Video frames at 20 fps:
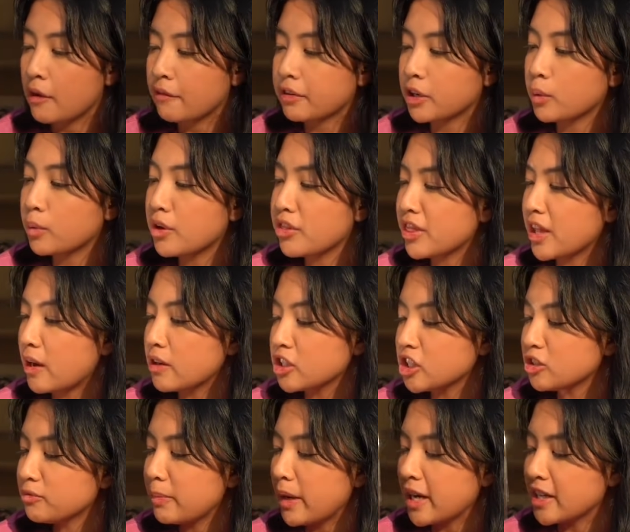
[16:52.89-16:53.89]
For
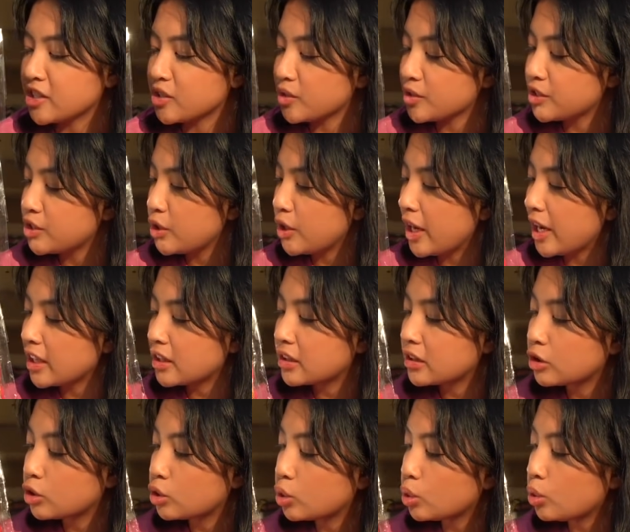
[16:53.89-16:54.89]
1,000 pesos, you get
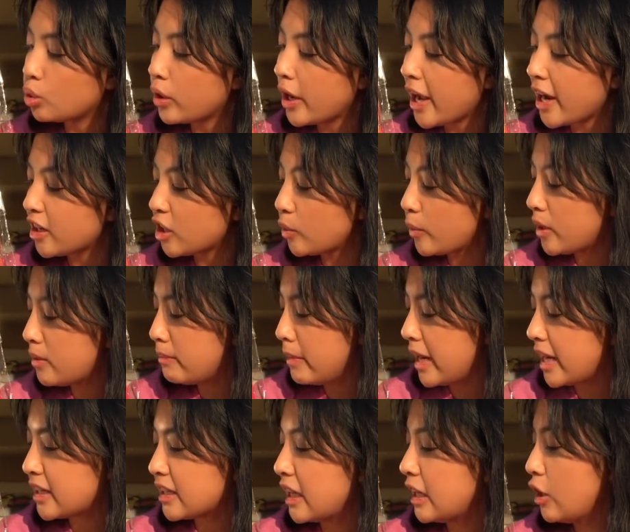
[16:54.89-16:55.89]
two heroin
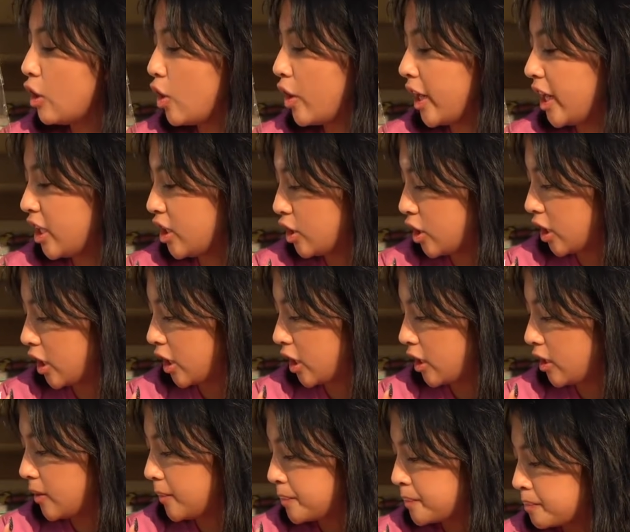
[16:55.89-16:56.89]
make na long and
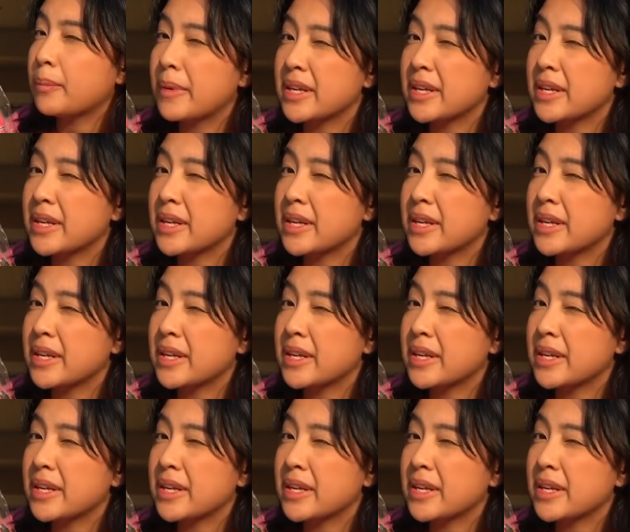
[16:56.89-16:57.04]
curl.